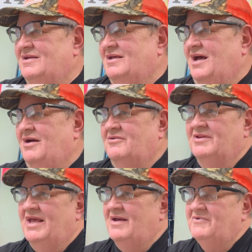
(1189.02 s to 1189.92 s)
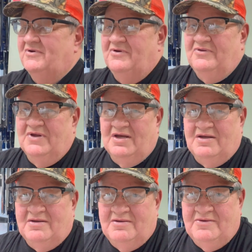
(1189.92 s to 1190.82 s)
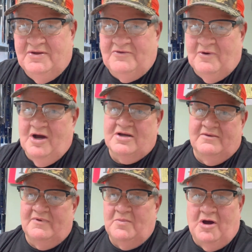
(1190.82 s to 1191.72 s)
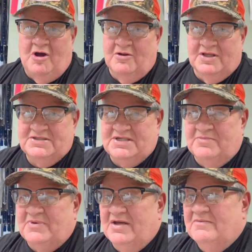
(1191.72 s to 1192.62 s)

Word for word: I only have to do the truck if I'm hauling something.